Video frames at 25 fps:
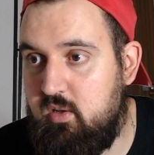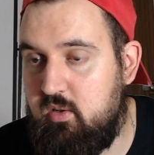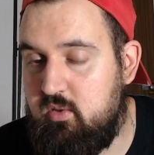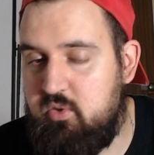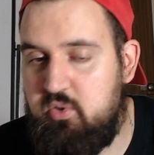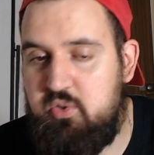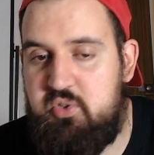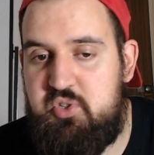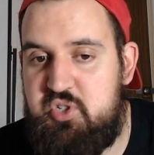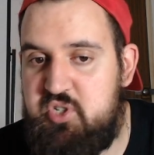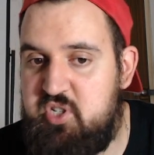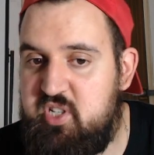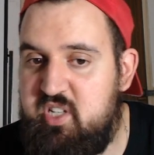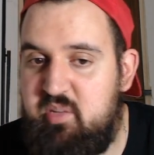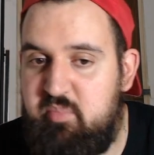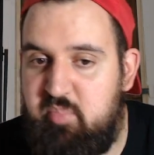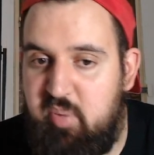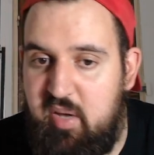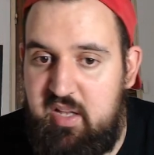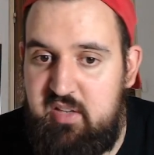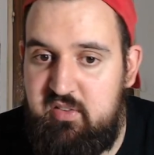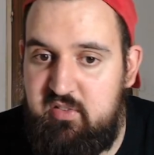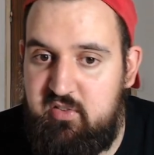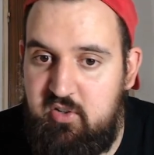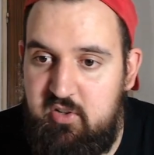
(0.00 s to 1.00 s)
the cheap
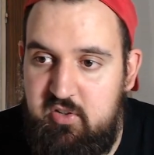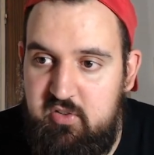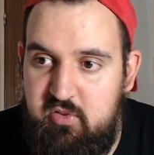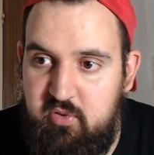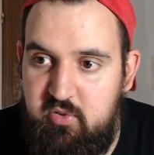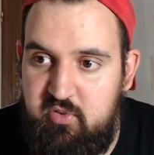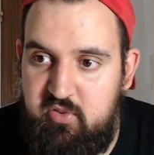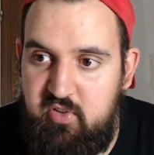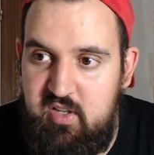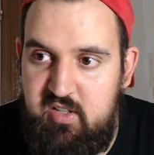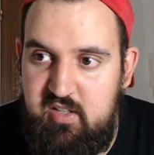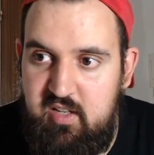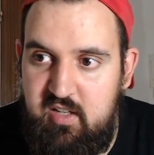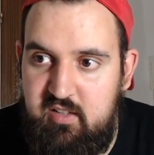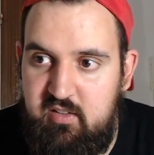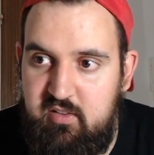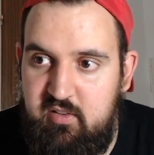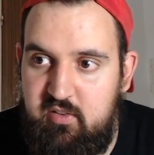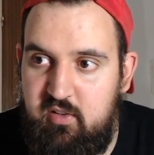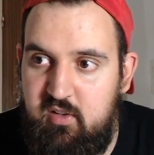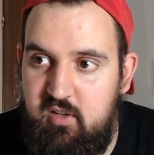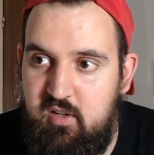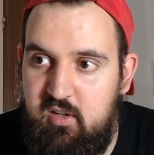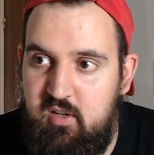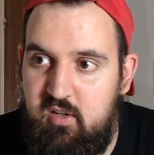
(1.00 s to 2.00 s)
answer is to say that
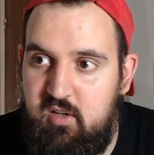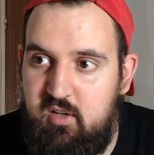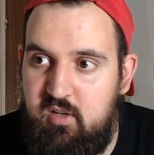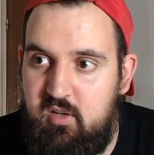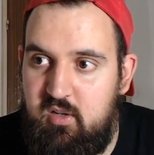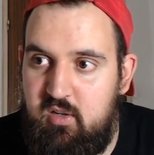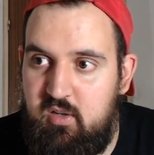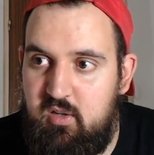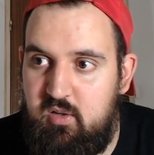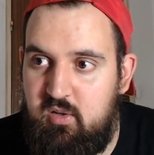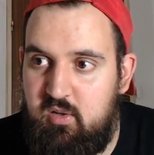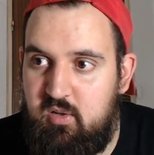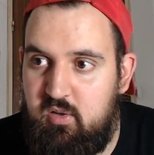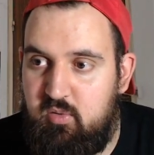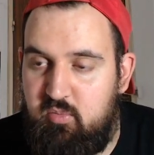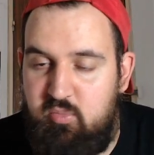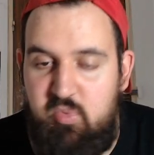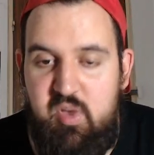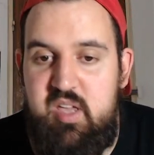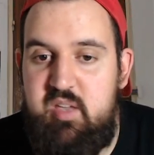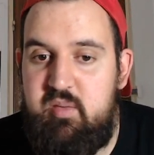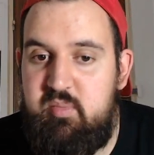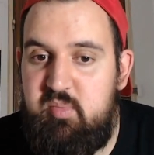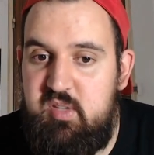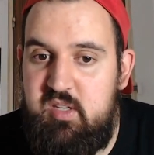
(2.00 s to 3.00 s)

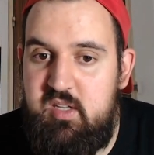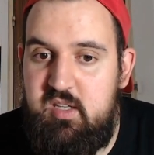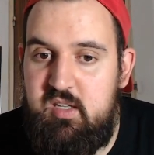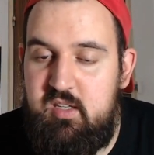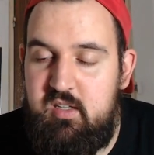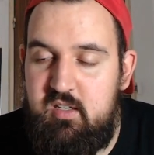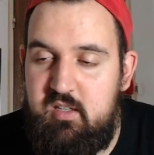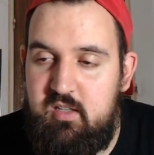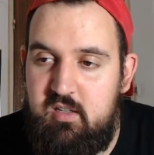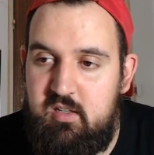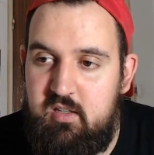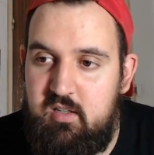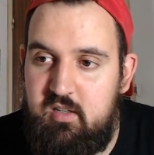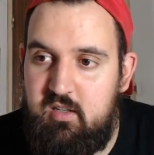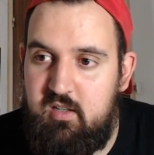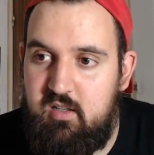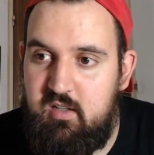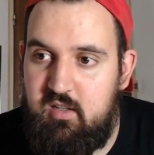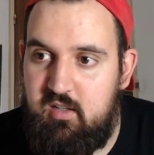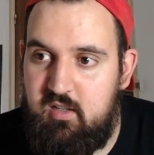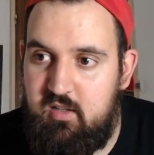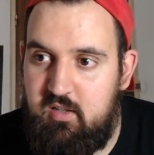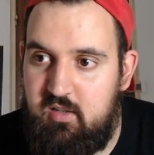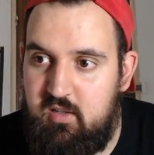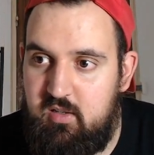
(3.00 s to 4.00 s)
maybe
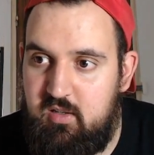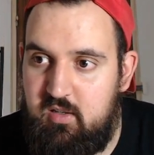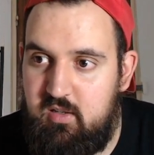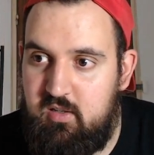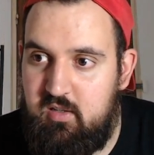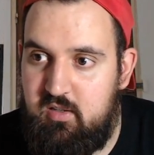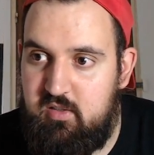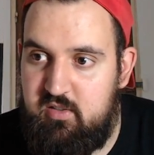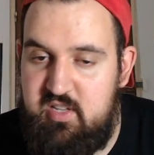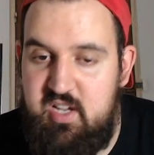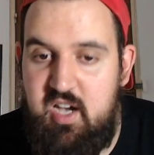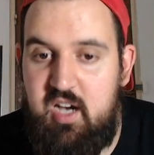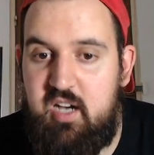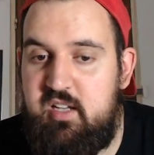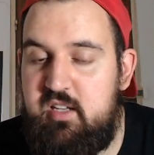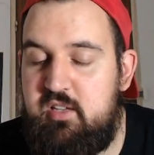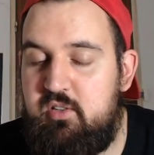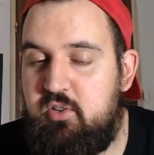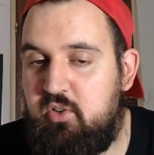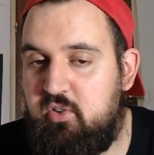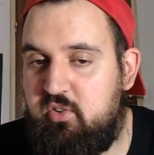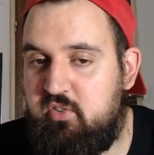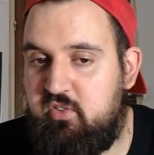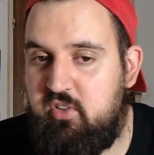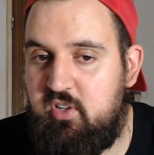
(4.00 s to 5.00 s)
uh, they are
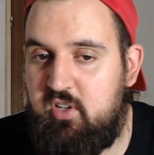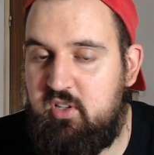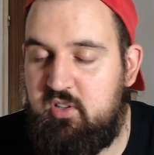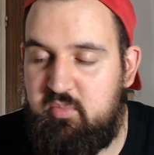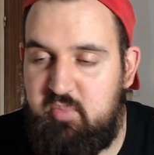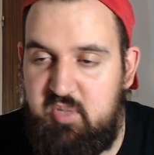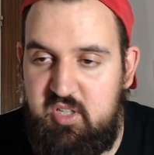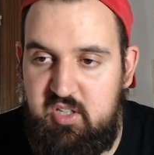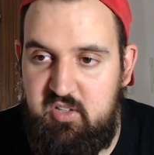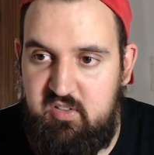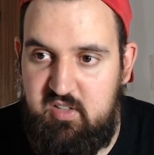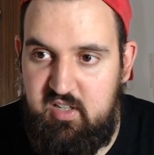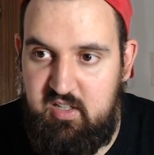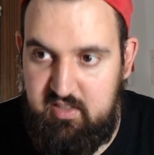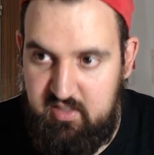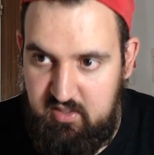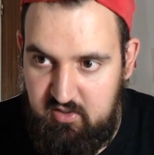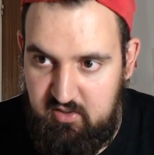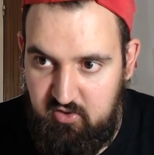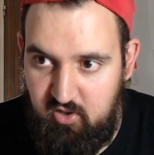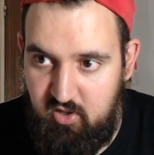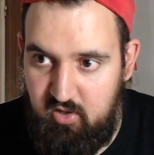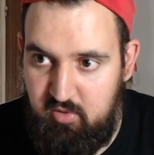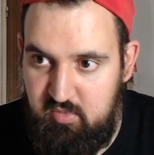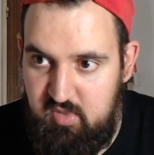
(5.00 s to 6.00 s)
innocent because they are
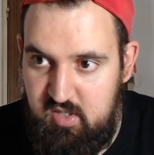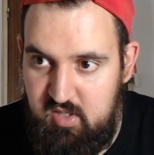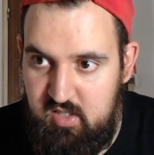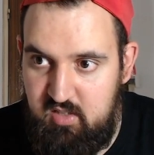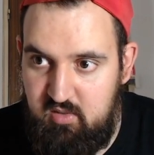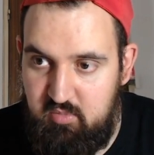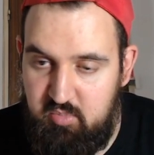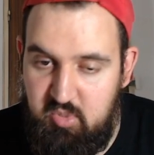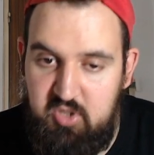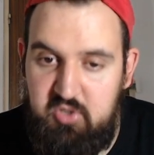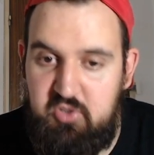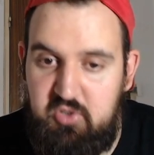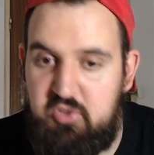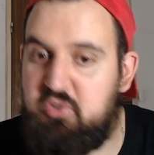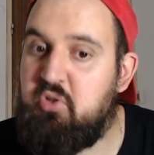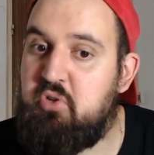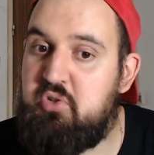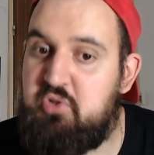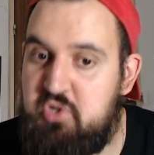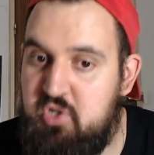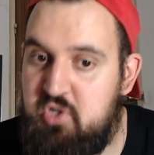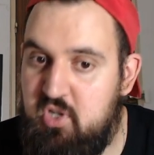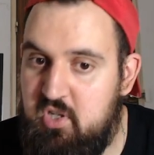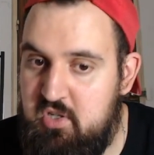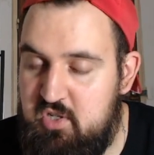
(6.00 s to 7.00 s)
determined, but the
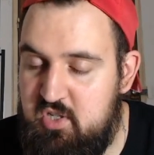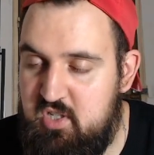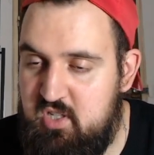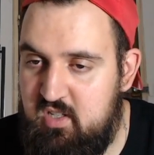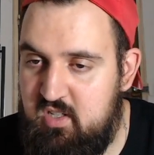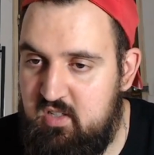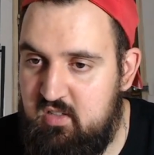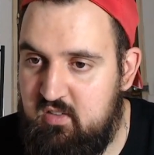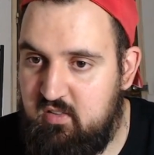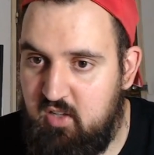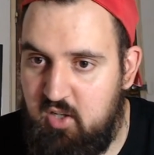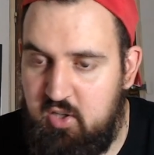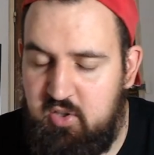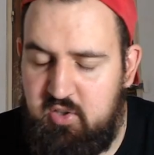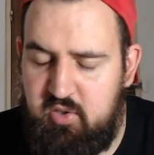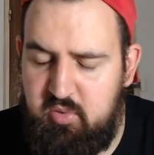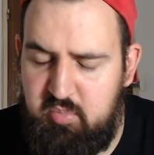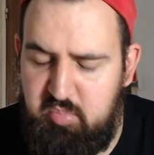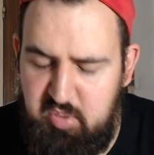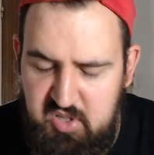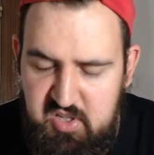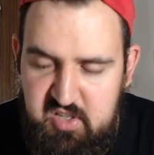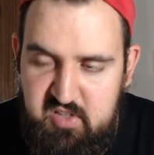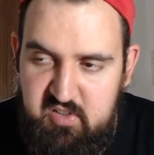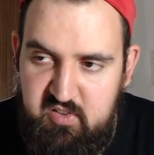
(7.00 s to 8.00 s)
judges and the
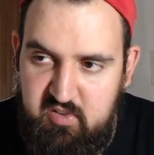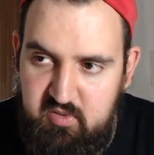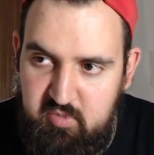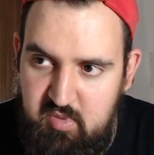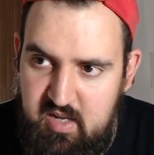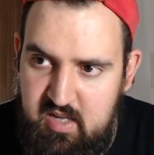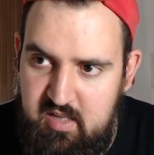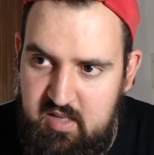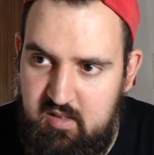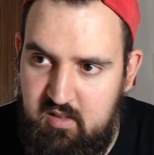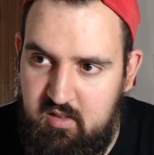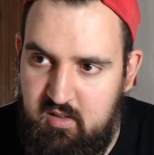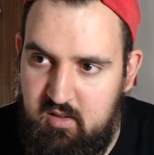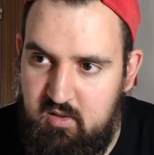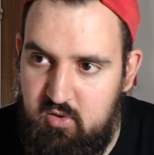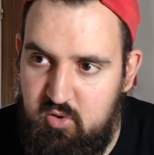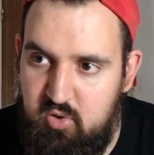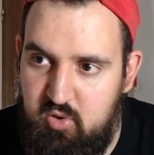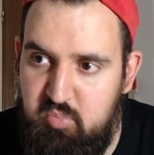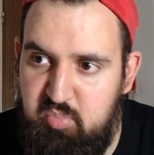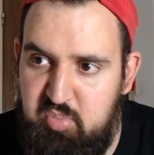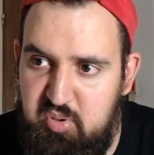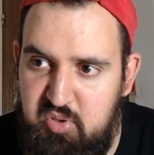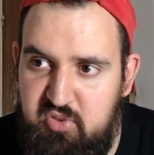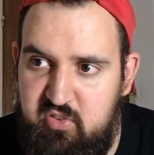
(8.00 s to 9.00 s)
policemen
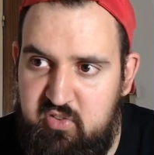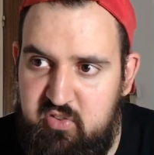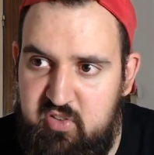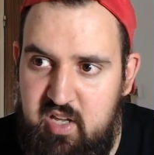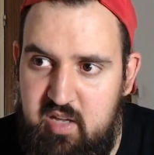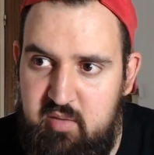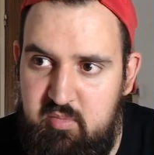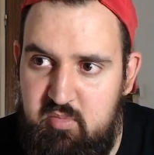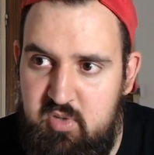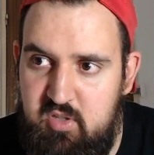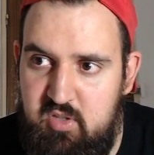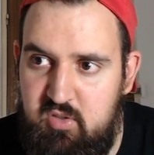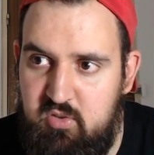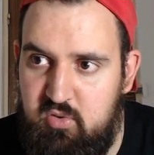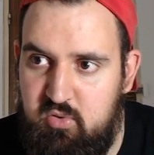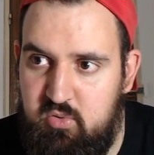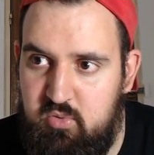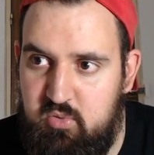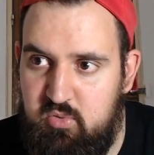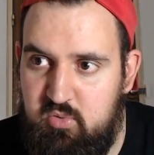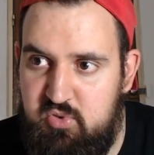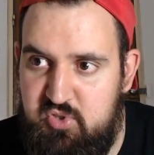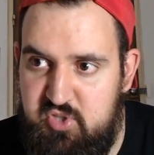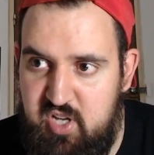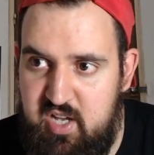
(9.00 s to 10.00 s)
who put them
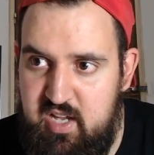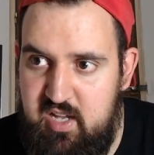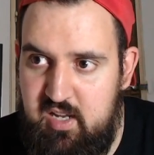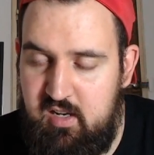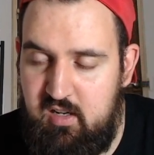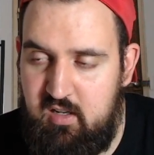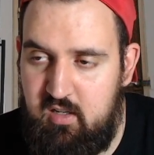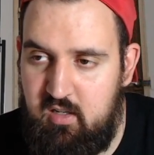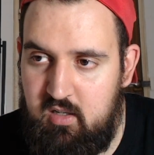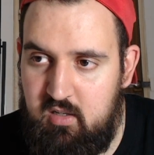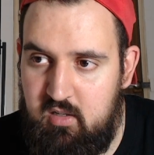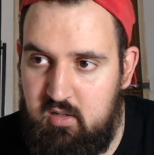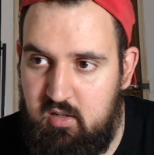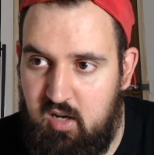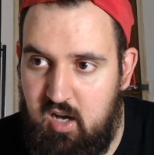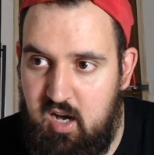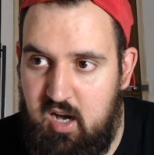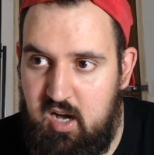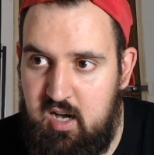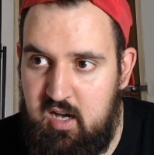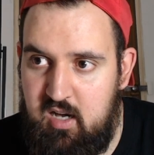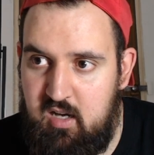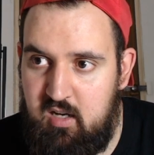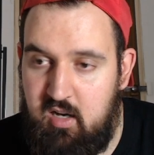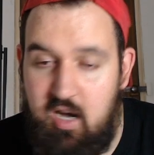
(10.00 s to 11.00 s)
into jail
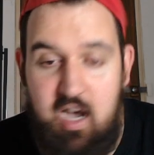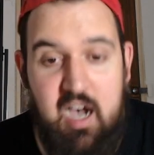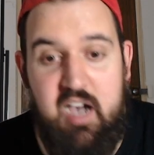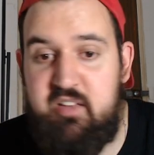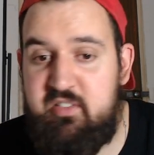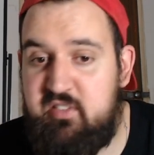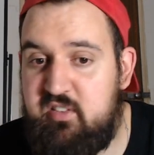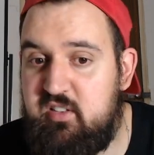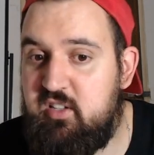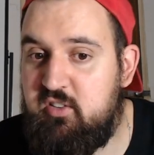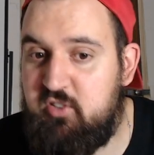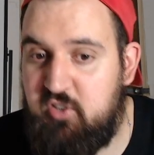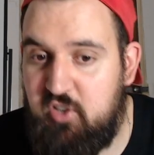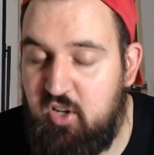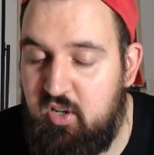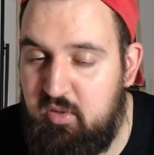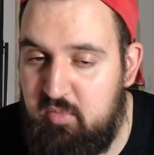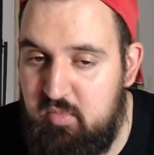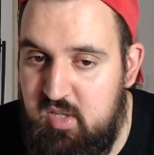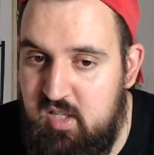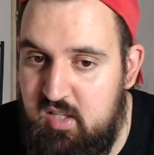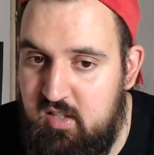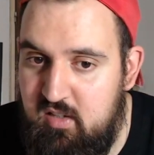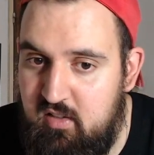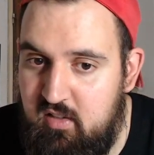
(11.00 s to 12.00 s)
are as
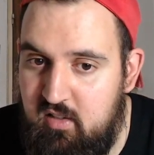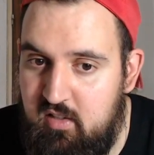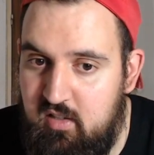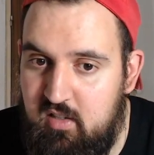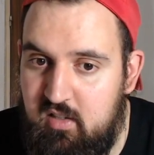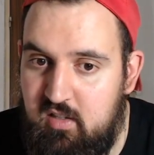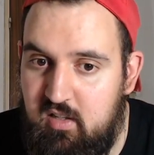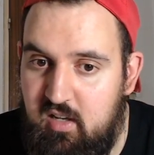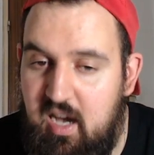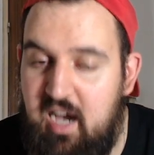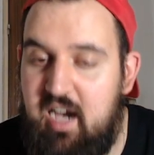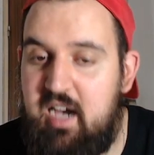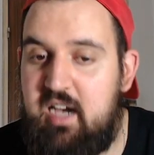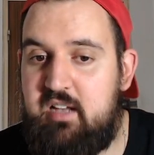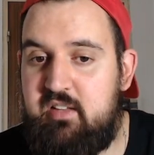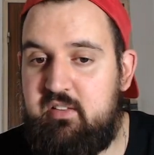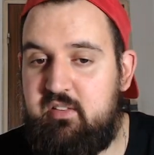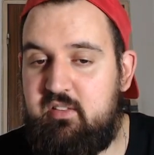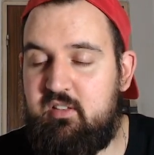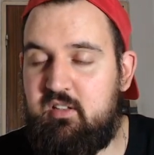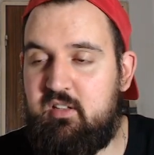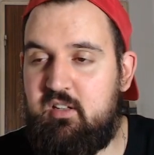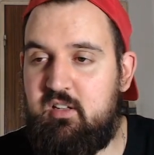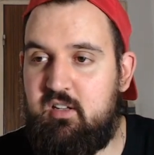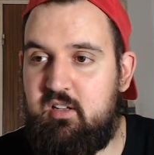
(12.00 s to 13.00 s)
determined
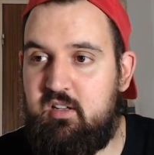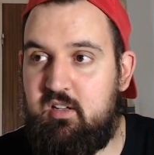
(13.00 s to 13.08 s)
as